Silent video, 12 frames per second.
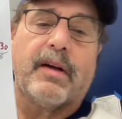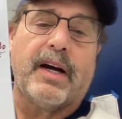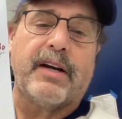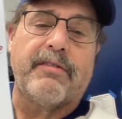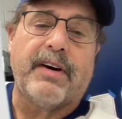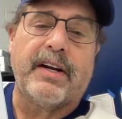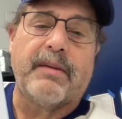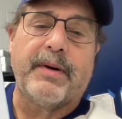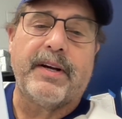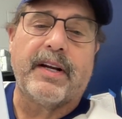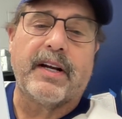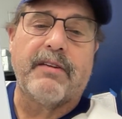I divided by
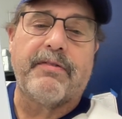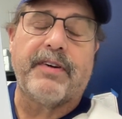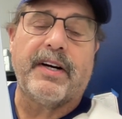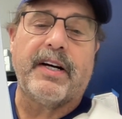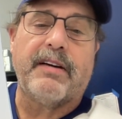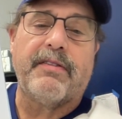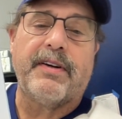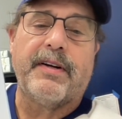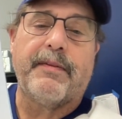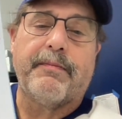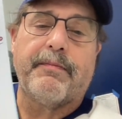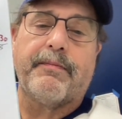-5.
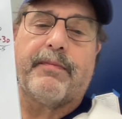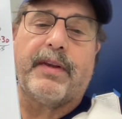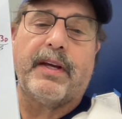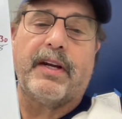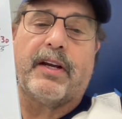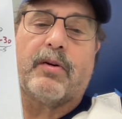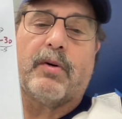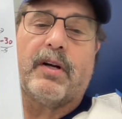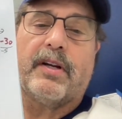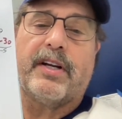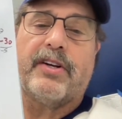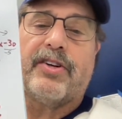The
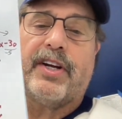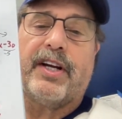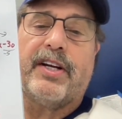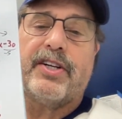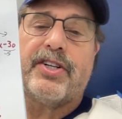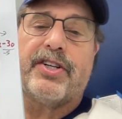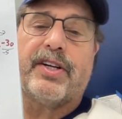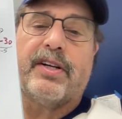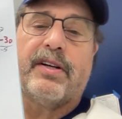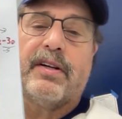inequality changed.